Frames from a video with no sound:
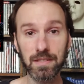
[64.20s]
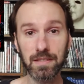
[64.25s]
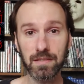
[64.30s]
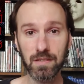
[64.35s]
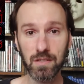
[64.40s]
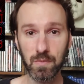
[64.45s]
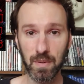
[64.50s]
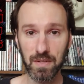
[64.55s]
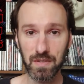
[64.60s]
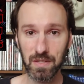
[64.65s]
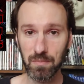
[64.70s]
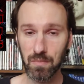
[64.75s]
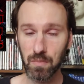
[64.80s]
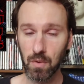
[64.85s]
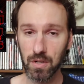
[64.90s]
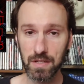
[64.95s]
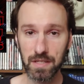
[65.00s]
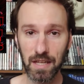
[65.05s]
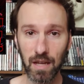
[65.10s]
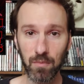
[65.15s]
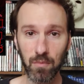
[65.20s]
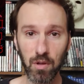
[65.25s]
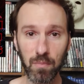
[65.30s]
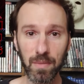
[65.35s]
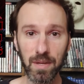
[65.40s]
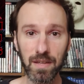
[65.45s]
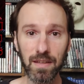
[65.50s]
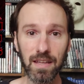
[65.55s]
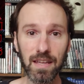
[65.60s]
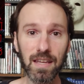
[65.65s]
and spend some more time with
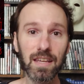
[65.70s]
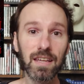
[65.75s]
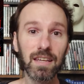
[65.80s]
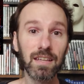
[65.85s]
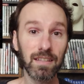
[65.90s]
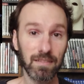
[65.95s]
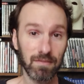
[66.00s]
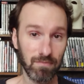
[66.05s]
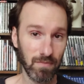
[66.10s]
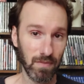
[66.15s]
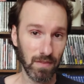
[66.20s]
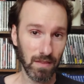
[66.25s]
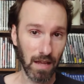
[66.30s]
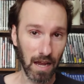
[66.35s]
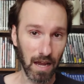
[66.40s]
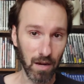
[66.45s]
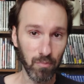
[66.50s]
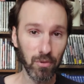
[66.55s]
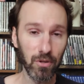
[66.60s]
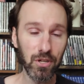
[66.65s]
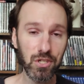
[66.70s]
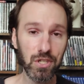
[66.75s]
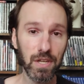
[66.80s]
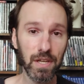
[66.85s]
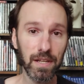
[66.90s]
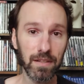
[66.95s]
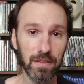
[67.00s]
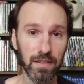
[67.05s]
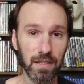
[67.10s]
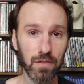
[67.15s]
me, I
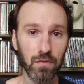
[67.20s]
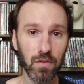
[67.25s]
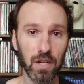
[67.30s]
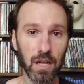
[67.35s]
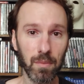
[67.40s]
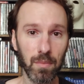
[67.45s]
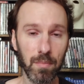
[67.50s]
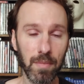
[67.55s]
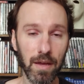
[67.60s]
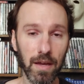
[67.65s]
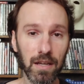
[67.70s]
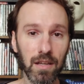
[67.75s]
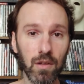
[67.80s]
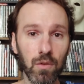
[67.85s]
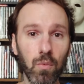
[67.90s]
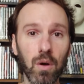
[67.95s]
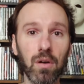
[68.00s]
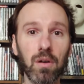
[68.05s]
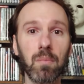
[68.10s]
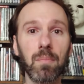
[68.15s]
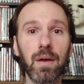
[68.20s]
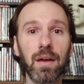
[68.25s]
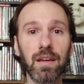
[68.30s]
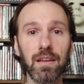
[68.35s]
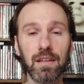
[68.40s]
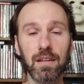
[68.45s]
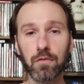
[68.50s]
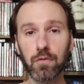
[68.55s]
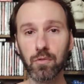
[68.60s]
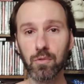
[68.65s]
appreciate it. Thanks for coming back and welcome
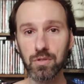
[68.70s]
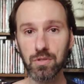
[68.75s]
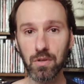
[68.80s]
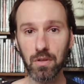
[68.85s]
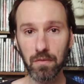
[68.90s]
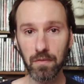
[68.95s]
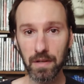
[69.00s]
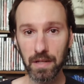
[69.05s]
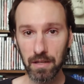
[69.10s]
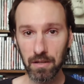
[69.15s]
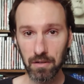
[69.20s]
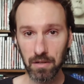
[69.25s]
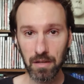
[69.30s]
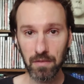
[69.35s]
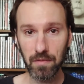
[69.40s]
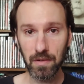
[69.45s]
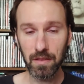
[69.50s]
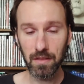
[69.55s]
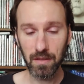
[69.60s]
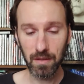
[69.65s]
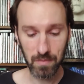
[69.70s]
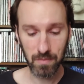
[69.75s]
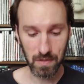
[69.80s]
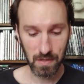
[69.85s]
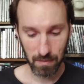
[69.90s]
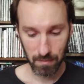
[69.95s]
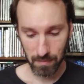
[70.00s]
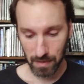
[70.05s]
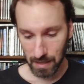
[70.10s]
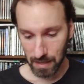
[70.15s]
back. And if you enjoy the video, give it a thumbs
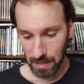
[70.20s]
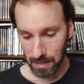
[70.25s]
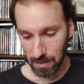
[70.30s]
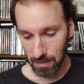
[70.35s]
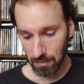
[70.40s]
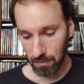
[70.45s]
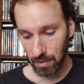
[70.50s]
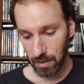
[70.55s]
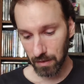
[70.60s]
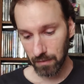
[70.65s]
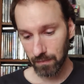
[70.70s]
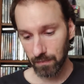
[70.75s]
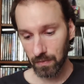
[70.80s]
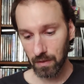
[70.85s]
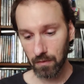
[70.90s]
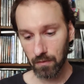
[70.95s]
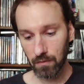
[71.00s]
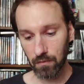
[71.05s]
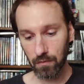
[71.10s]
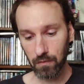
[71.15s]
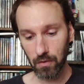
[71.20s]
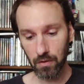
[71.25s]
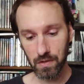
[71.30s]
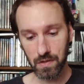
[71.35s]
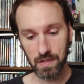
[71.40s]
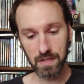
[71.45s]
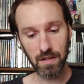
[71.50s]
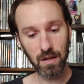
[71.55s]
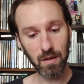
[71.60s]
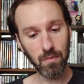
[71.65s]
up. But
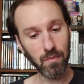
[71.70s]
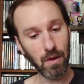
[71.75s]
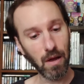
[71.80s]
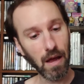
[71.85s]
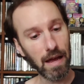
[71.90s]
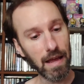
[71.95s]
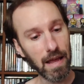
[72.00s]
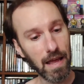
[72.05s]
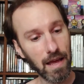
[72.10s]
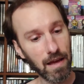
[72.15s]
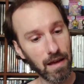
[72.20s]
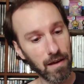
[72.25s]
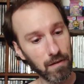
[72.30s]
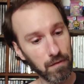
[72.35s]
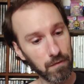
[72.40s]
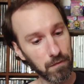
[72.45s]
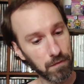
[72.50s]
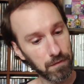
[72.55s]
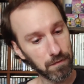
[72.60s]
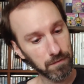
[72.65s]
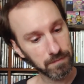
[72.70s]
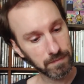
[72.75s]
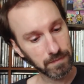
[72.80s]
first up, I have